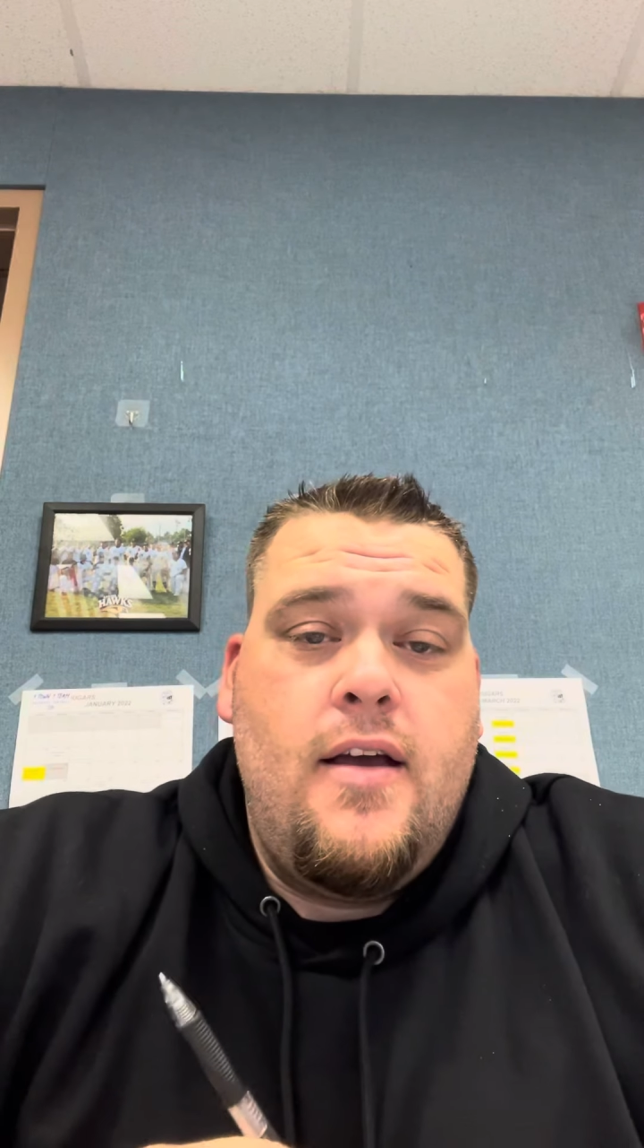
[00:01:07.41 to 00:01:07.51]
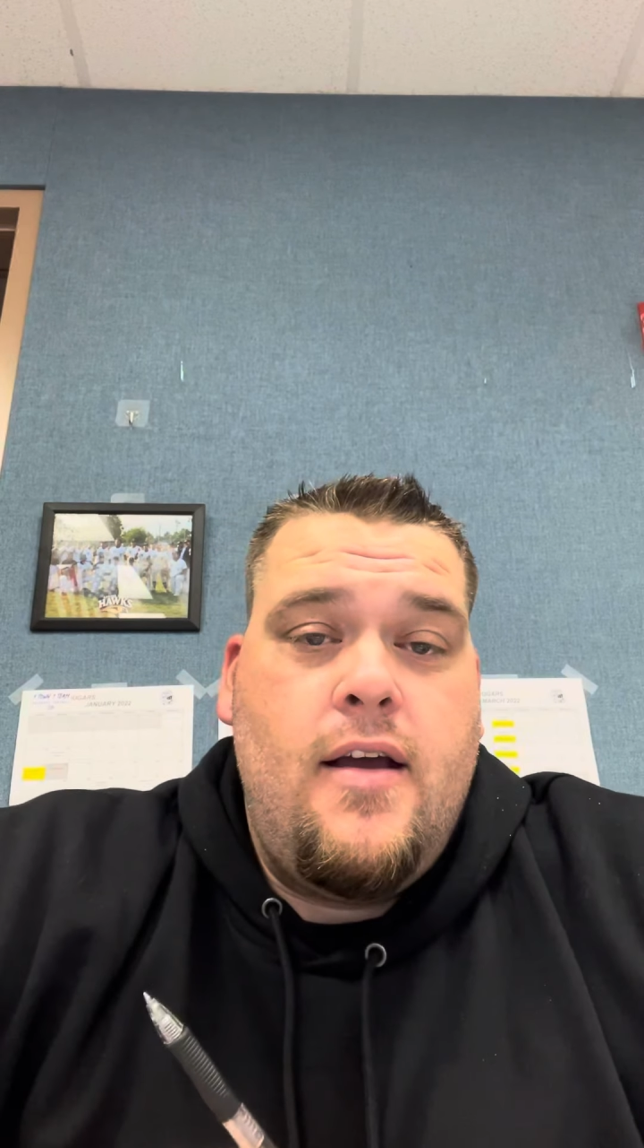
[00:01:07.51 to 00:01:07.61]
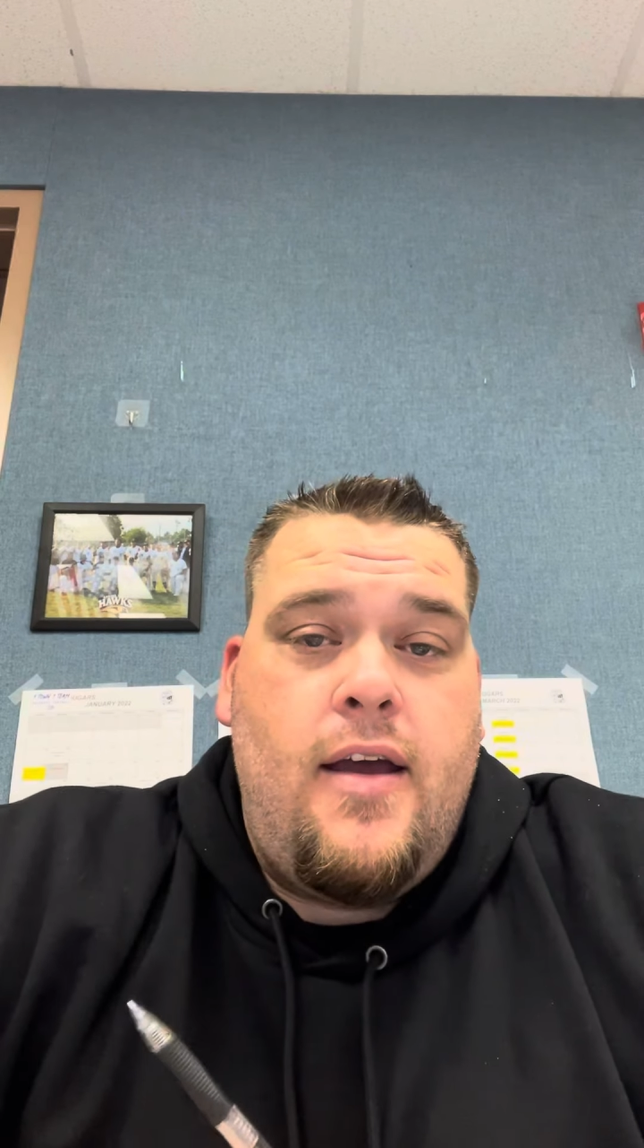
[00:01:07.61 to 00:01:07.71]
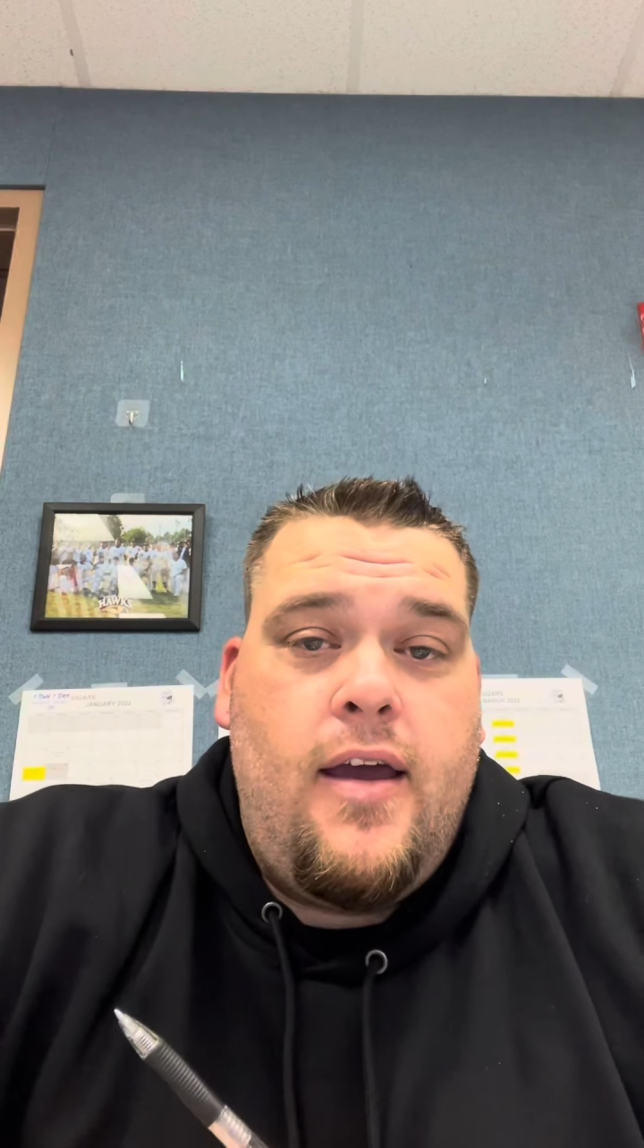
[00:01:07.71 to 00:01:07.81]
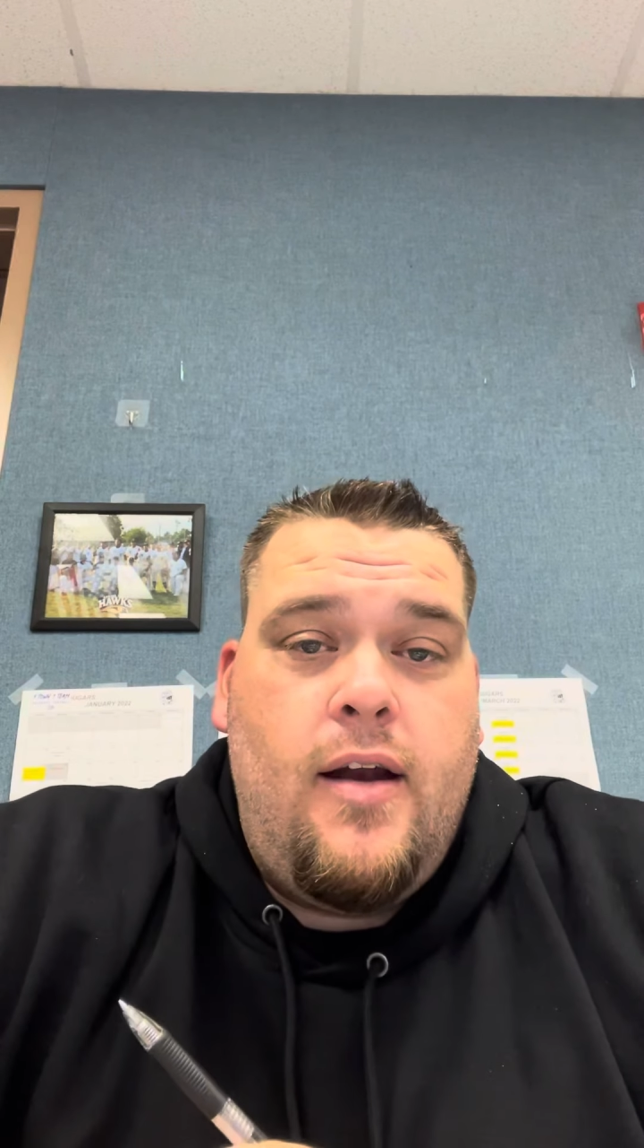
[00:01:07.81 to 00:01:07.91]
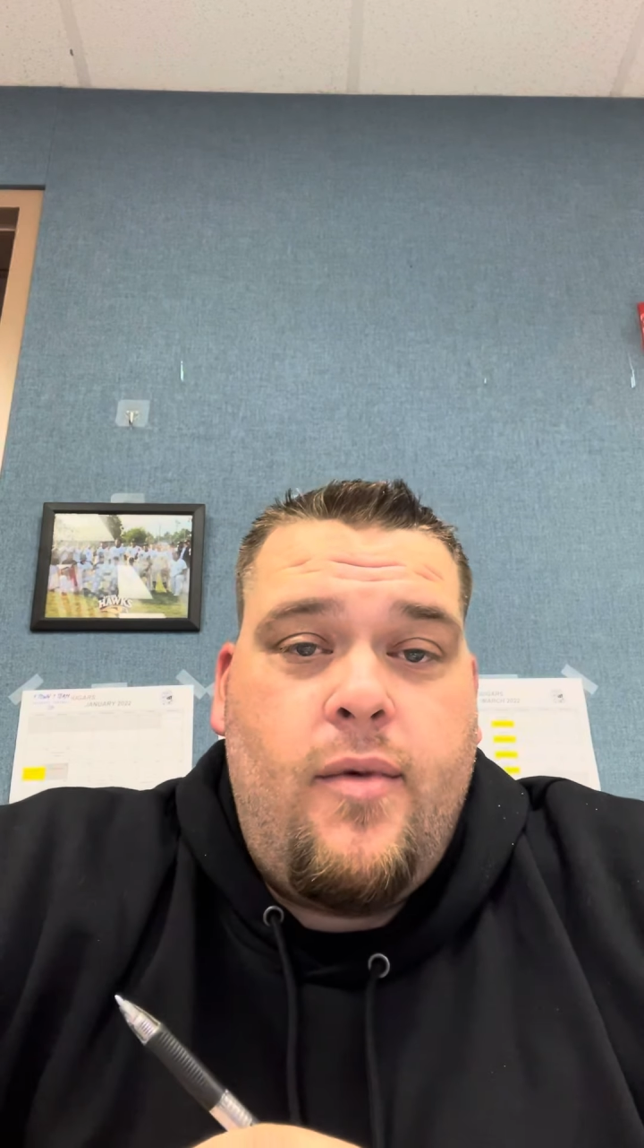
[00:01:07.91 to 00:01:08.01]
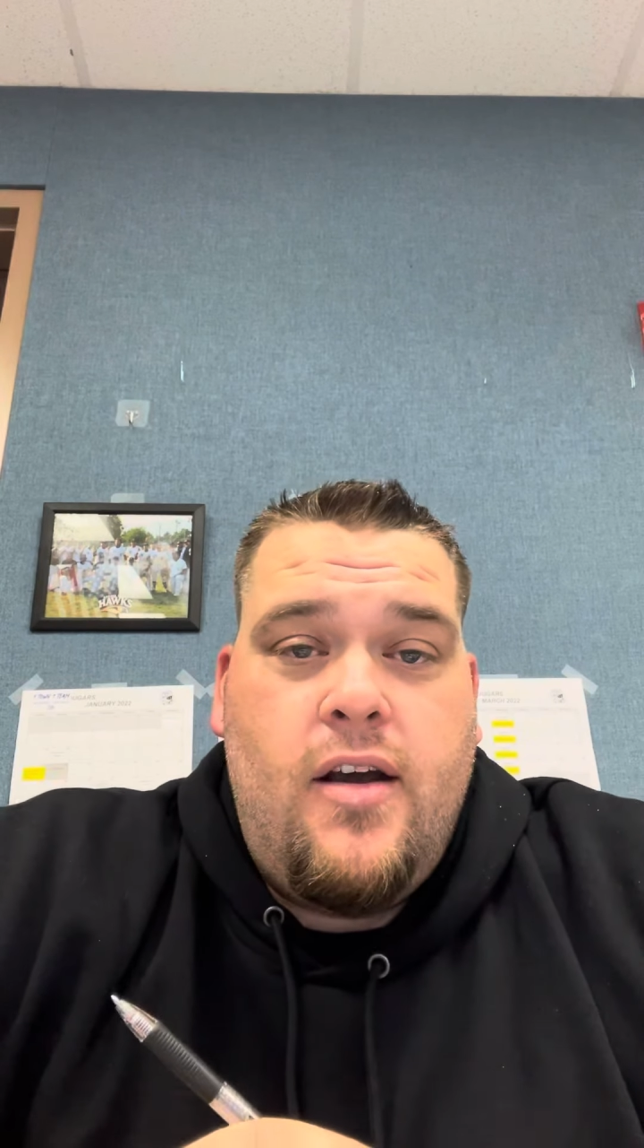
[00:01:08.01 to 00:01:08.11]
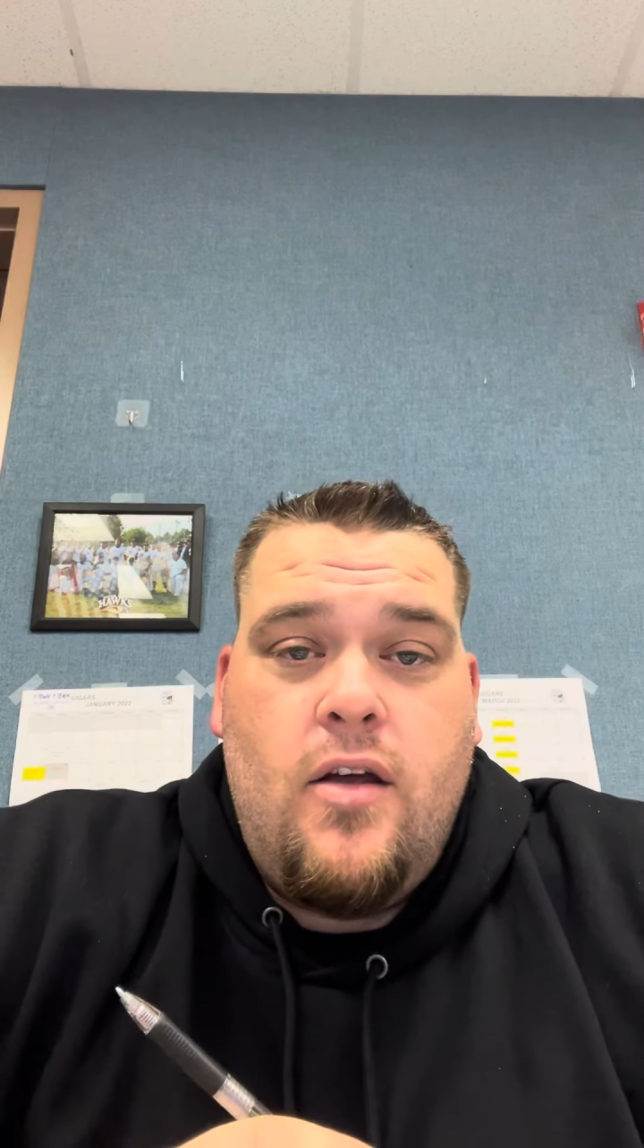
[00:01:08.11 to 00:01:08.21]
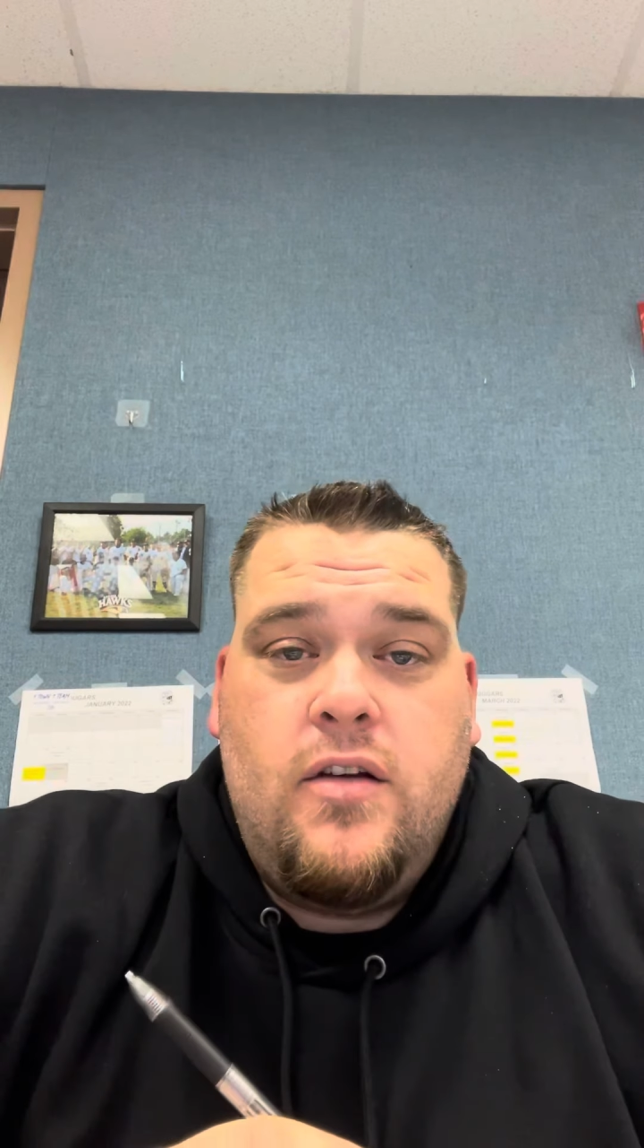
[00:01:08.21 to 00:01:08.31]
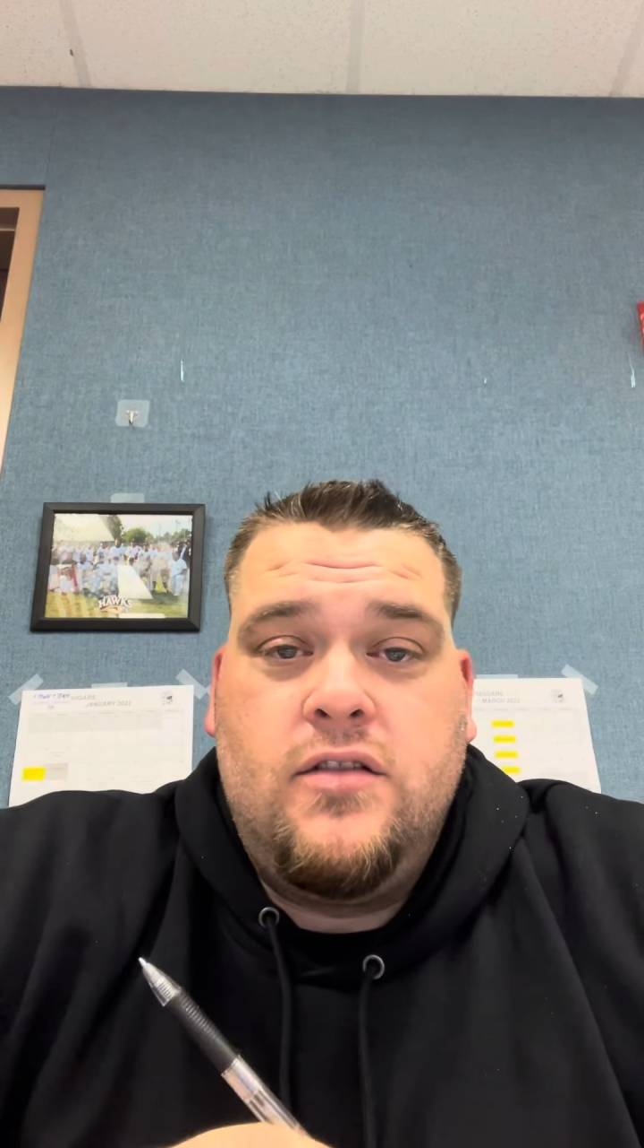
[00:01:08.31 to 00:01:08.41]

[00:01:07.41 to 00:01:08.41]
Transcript: and I'm at another